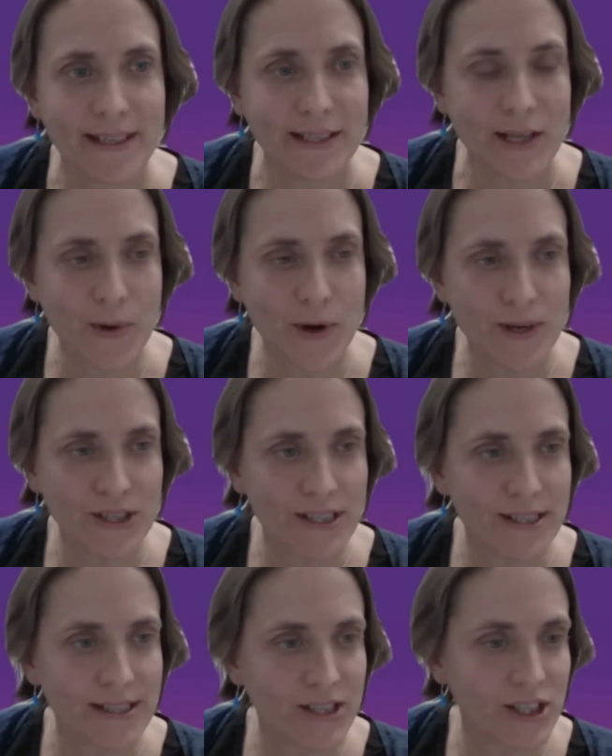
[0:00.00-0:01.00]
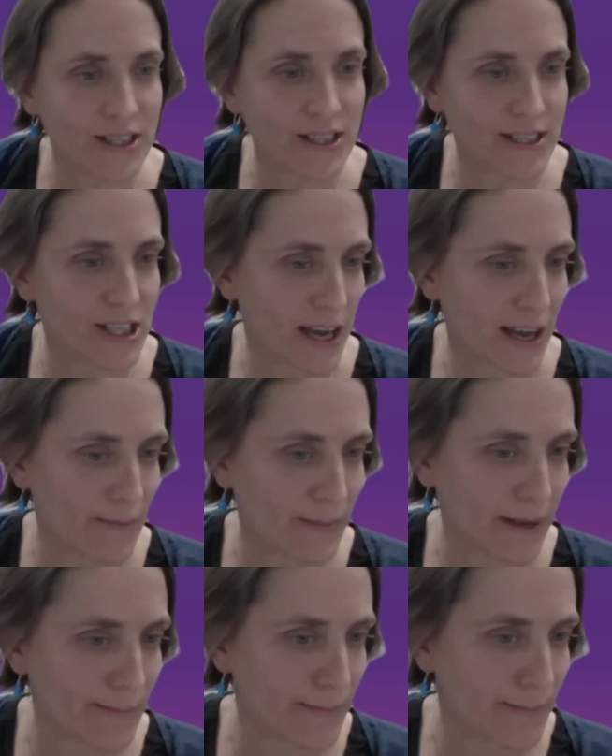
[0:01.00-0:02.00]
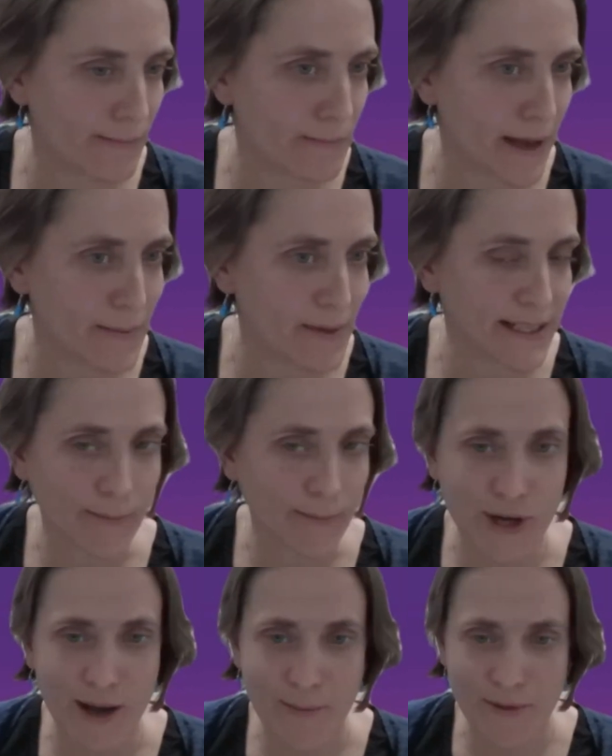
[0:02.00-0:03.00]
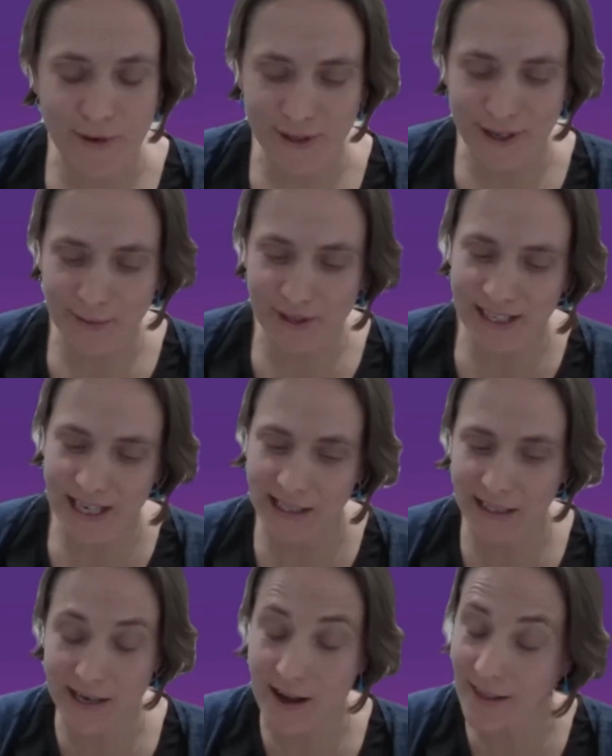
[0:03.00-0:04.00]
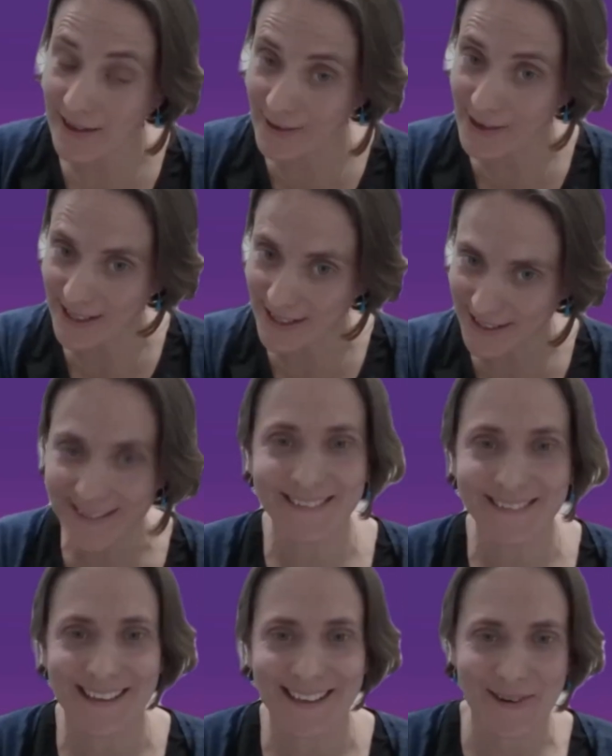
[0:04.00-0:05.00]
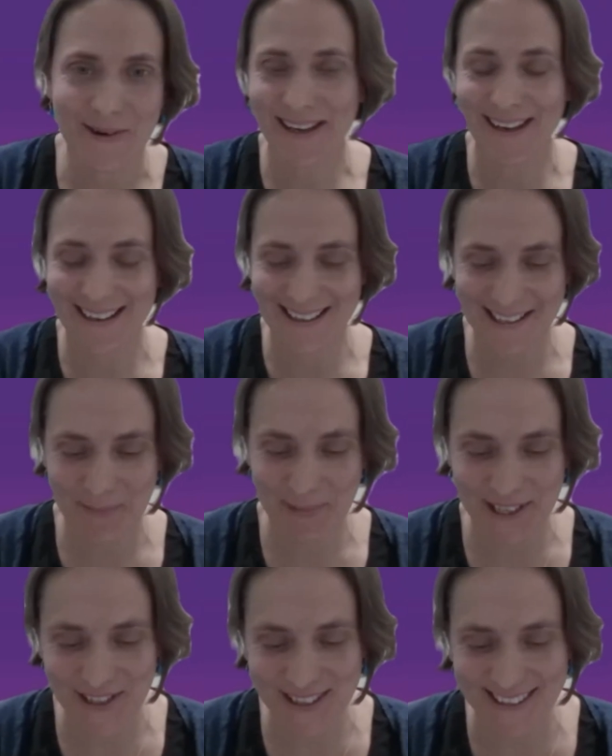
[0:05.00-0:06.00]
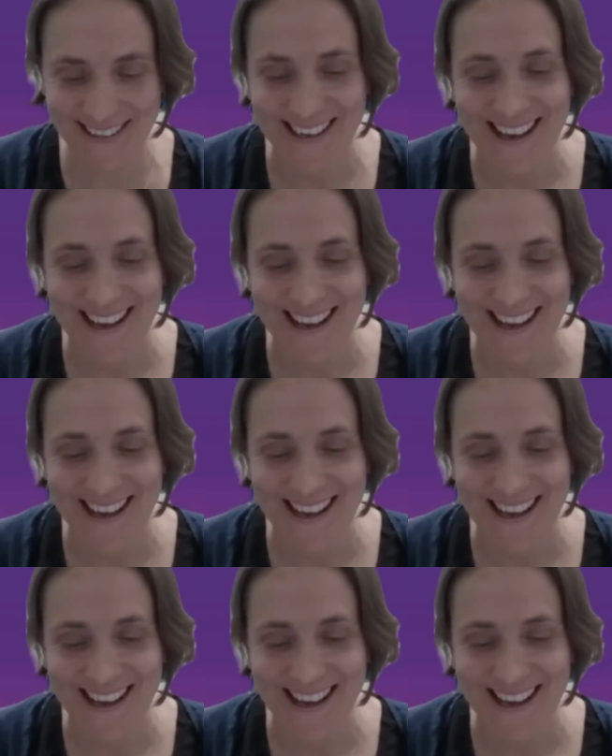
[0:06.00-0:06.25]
there's no more questions just yet, but um, maybe some will come through. So I'm just going to ask another question. I quite like this position.